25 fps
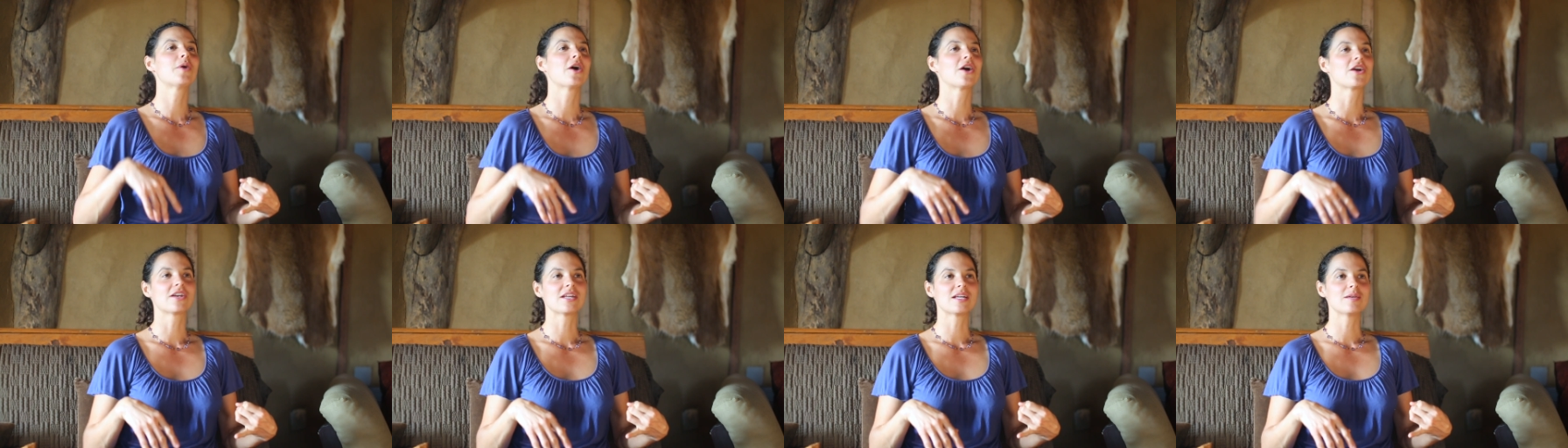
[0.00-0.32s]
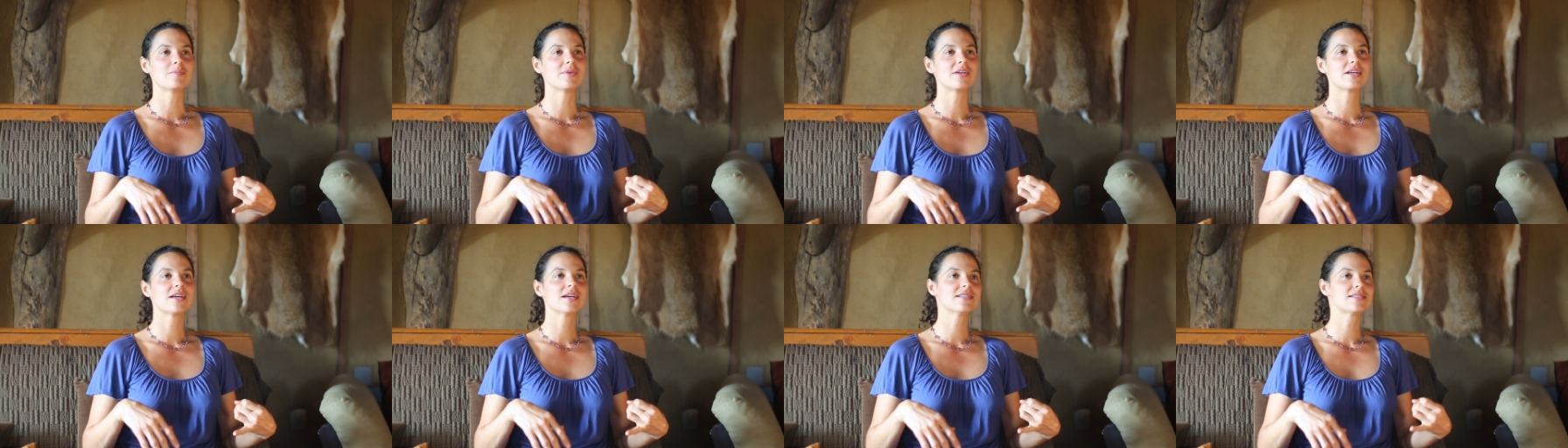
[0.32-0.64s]
party
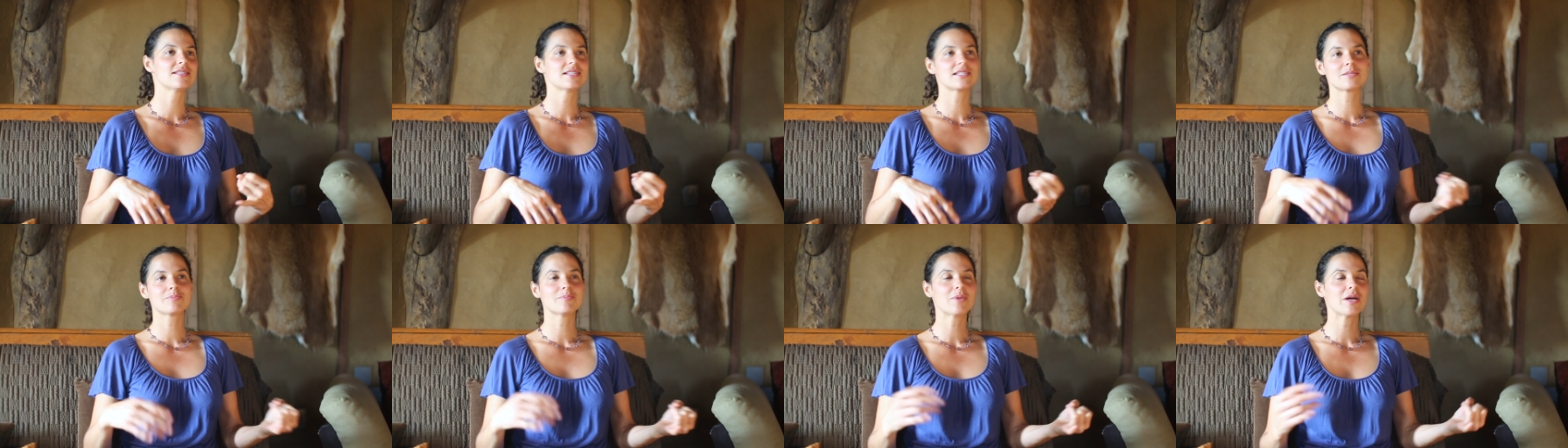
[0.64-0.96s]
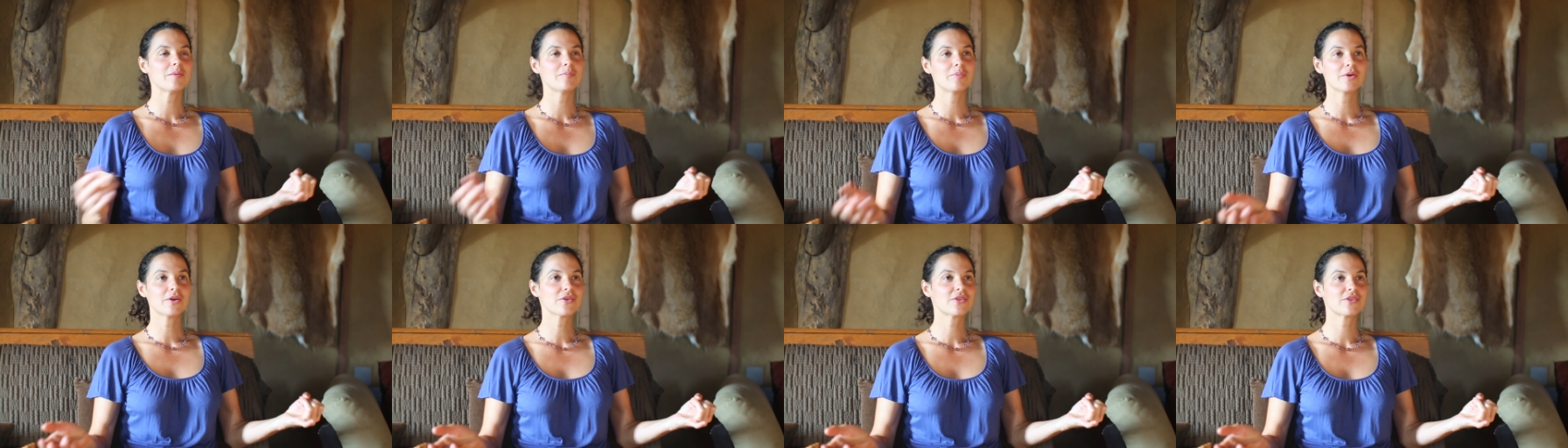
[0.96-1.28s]
because it's
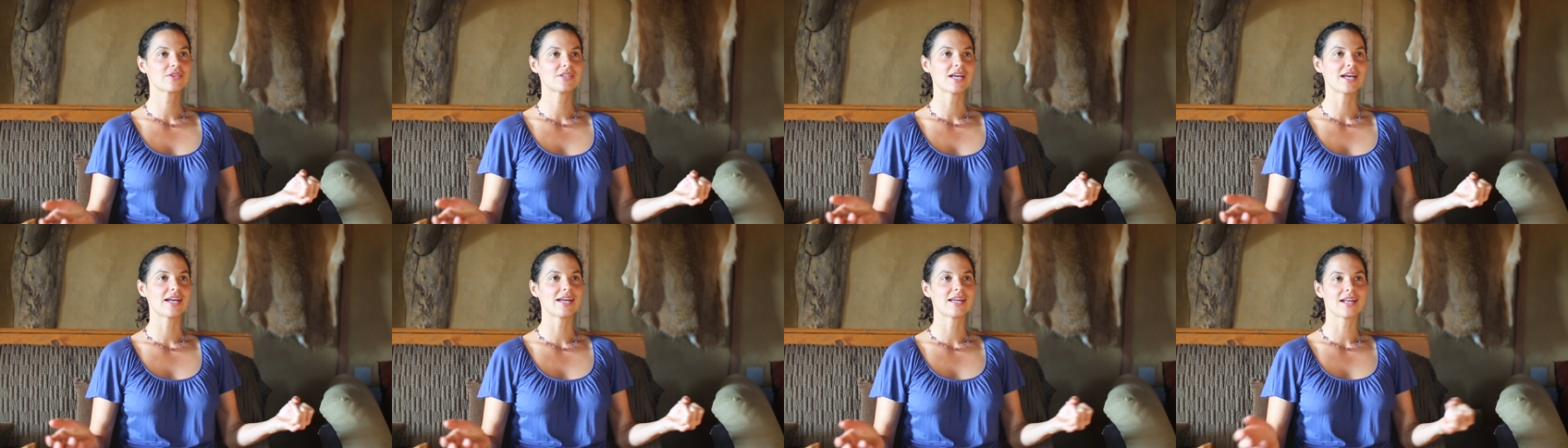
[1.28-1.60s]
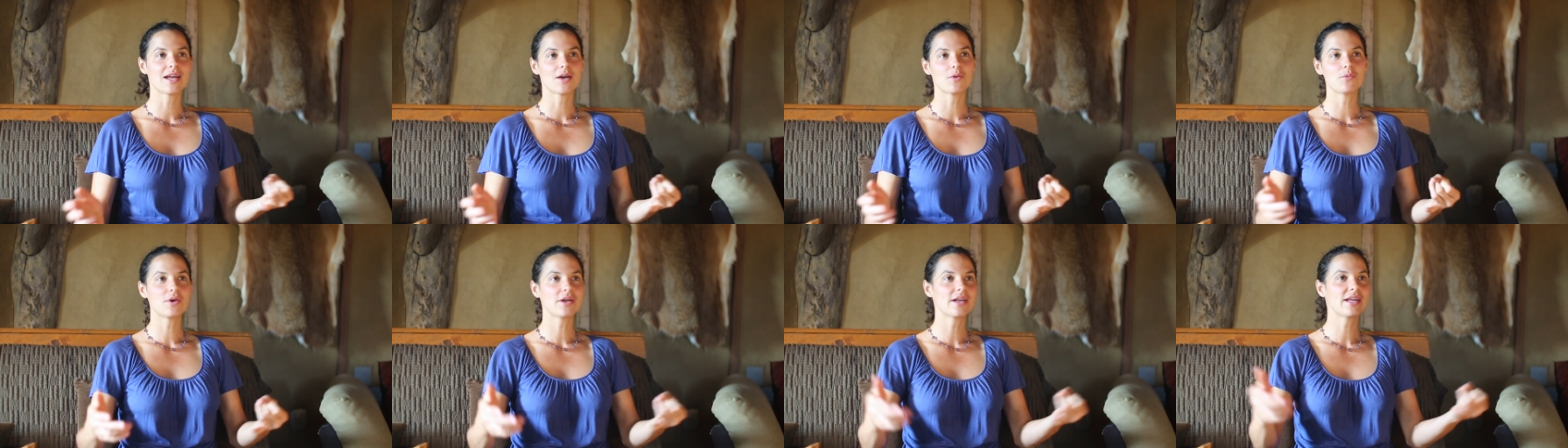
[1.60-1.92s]
my birthday
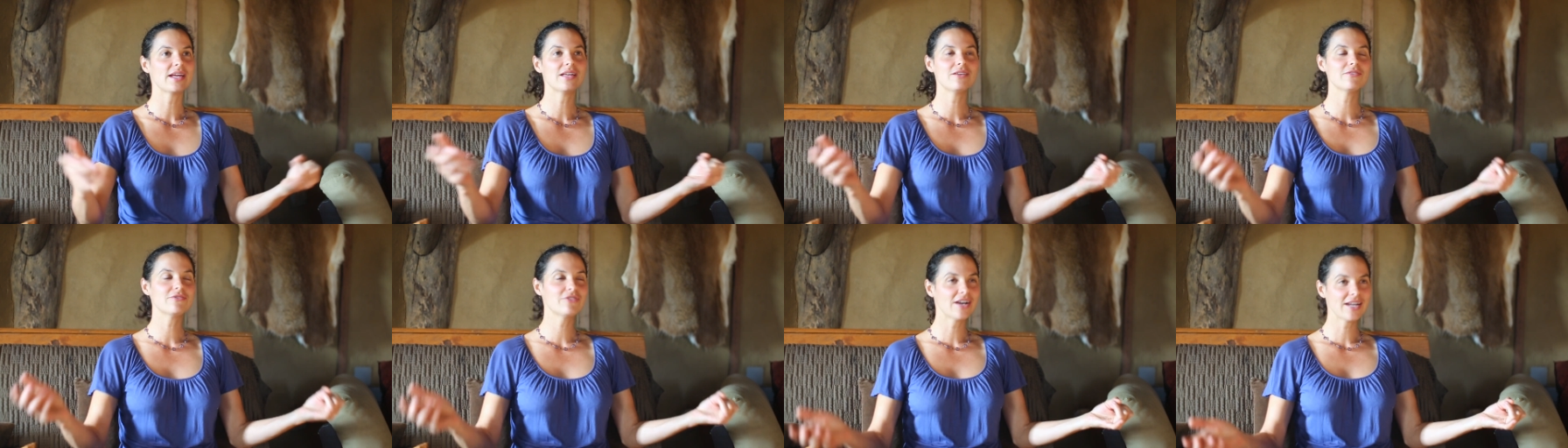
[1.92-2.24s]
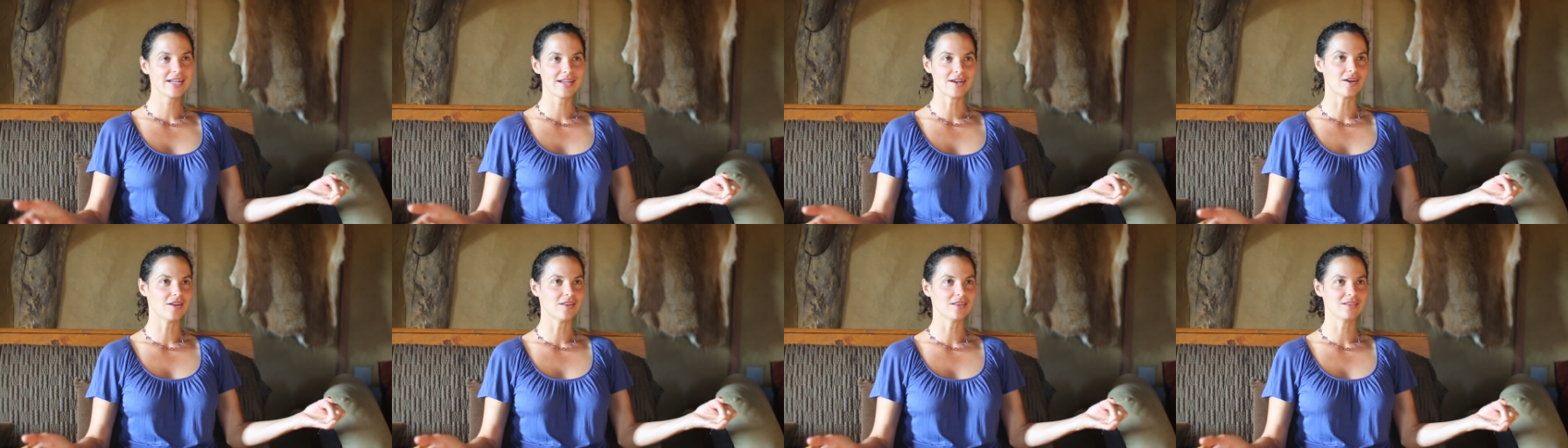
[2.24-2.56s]
and I want to
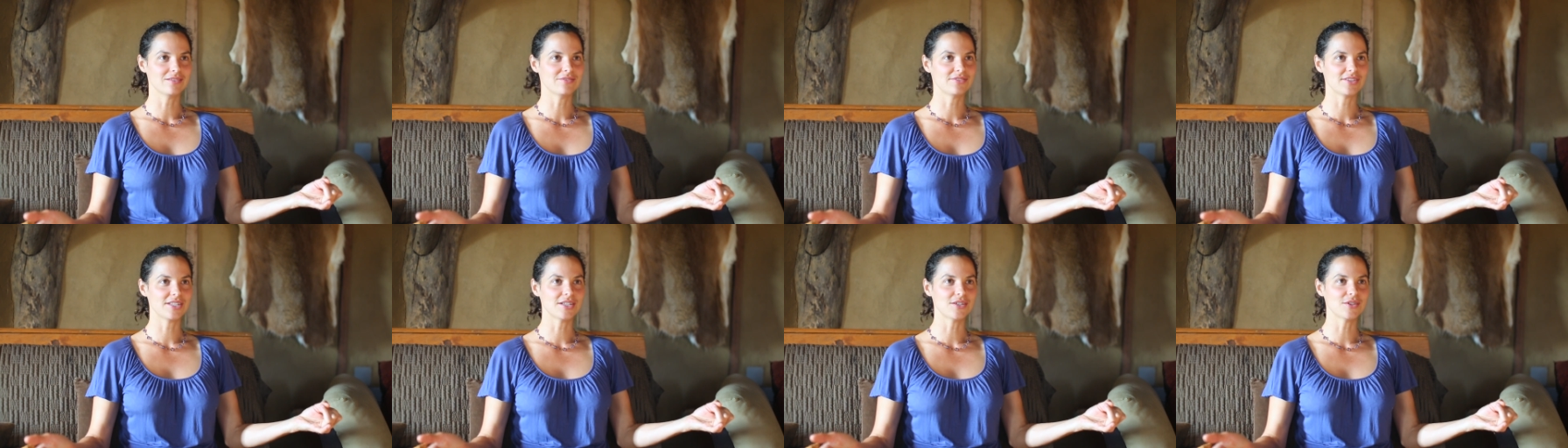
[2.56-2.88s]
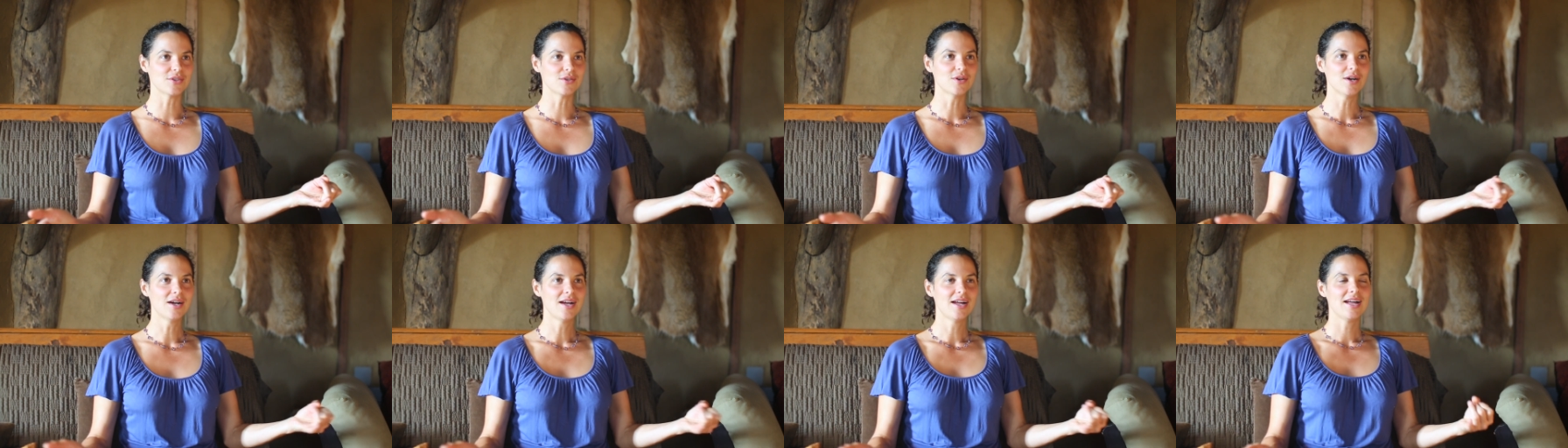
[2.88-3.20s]
invite all of
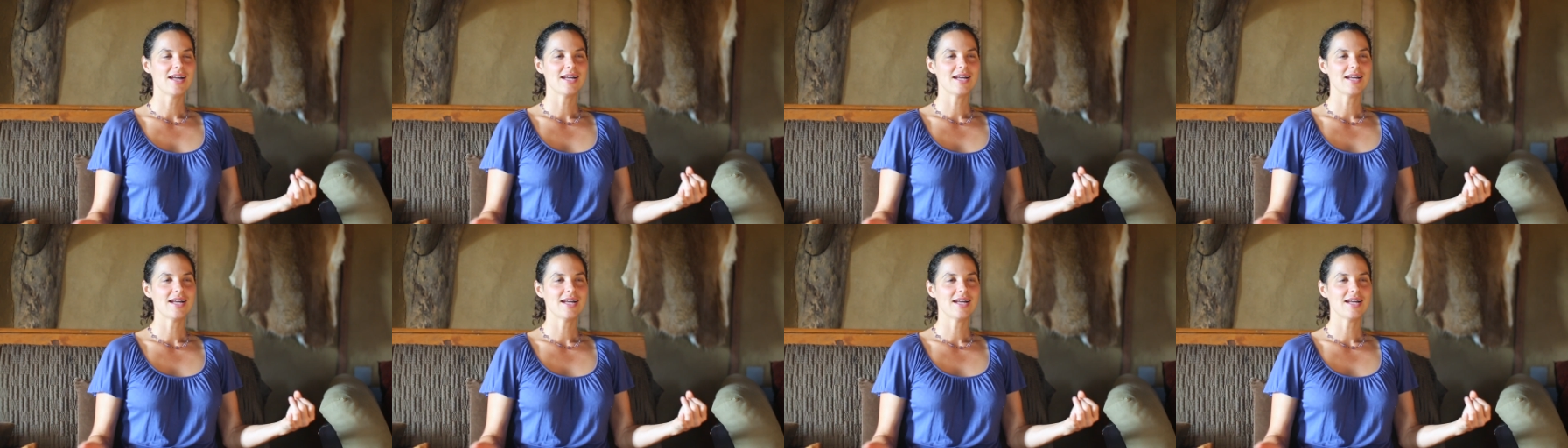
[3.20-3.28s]
you,